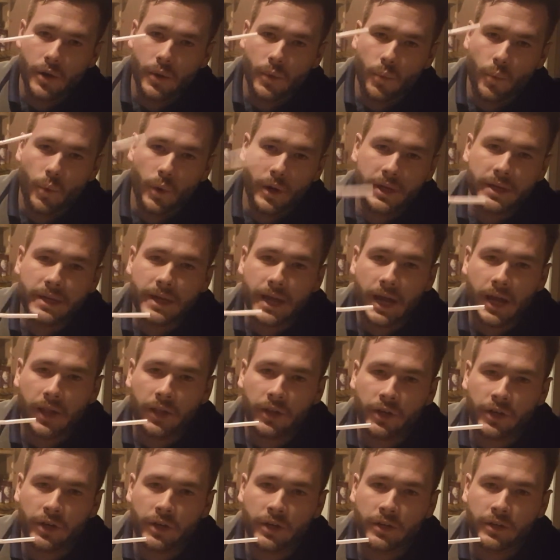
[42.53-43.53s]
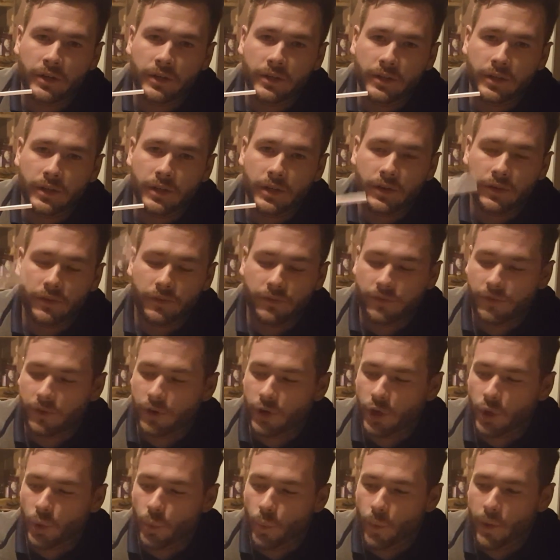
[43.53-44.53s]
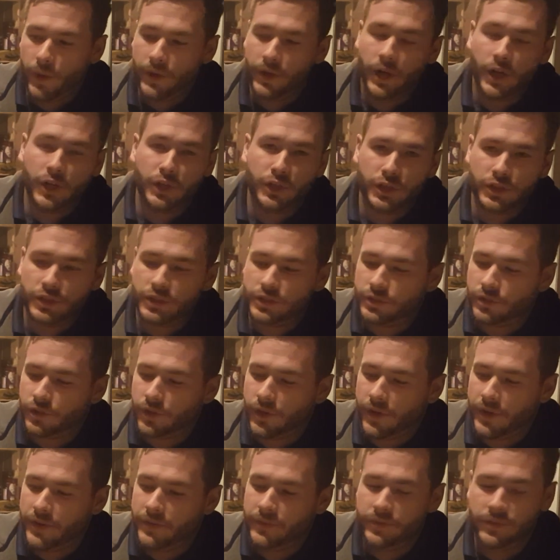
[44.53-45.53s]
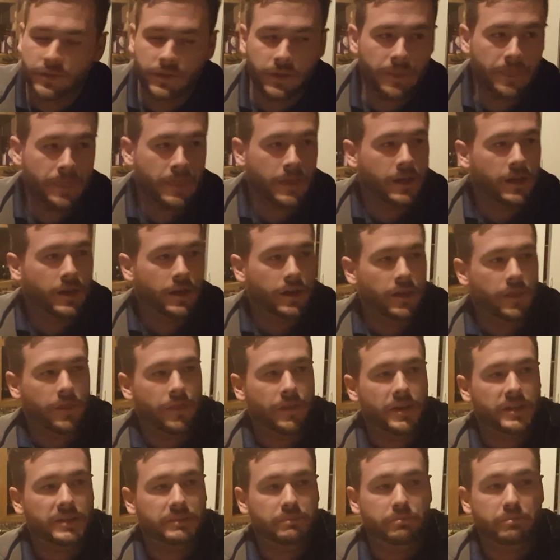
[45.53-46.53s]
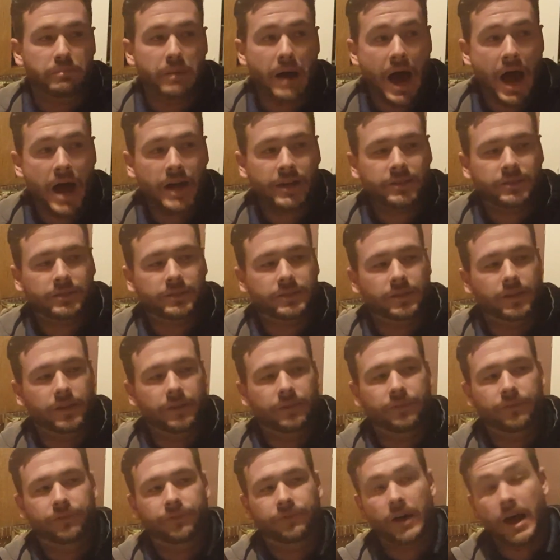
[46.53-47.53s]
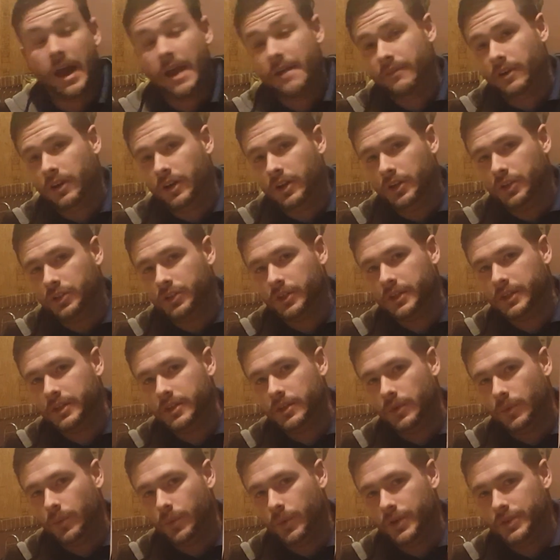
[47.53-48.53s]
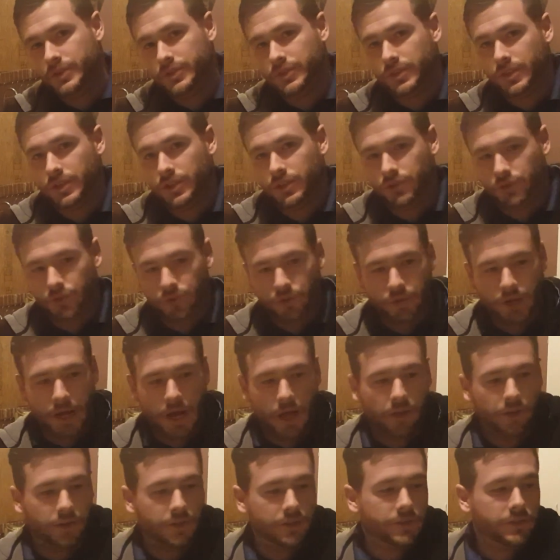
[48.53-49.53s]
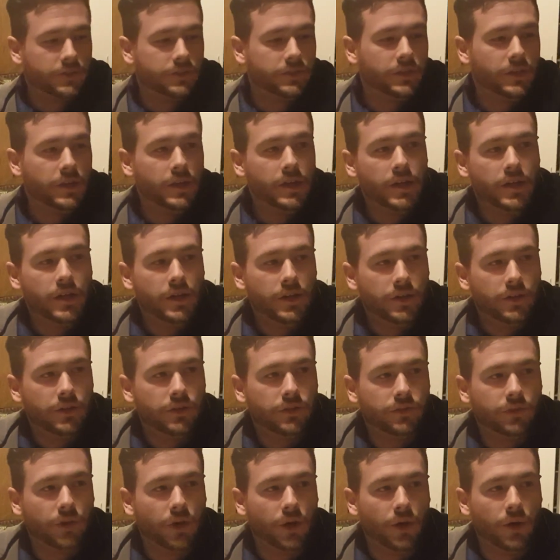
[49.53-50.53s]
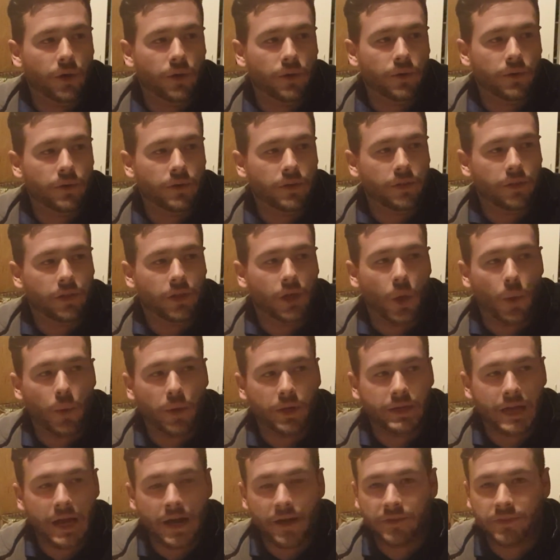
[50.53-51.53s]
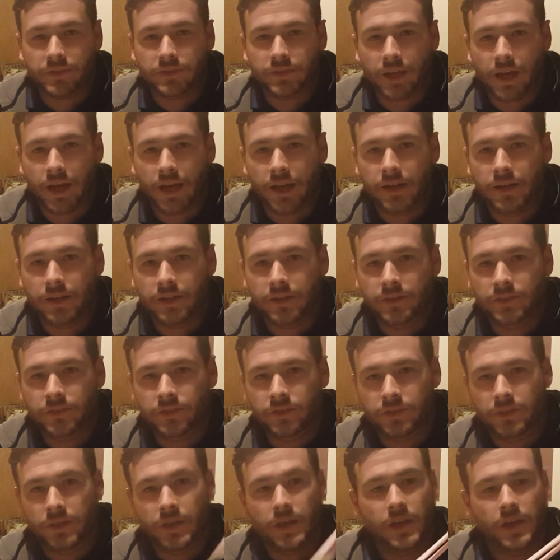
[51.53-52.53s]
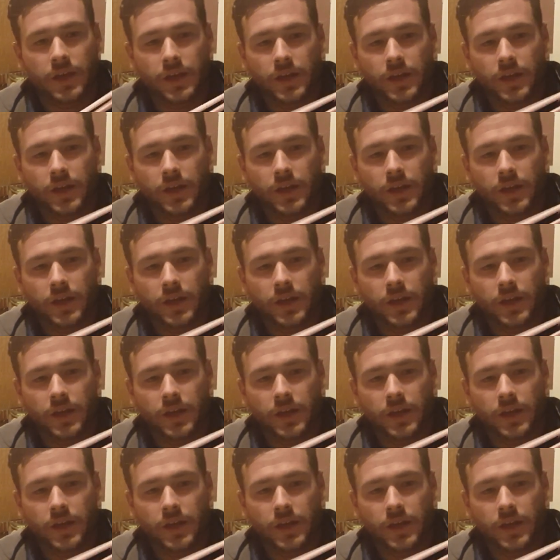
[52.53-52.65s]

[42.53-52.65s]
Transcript: $1 for 100 straws. This box of 500 was $2. So the only downside is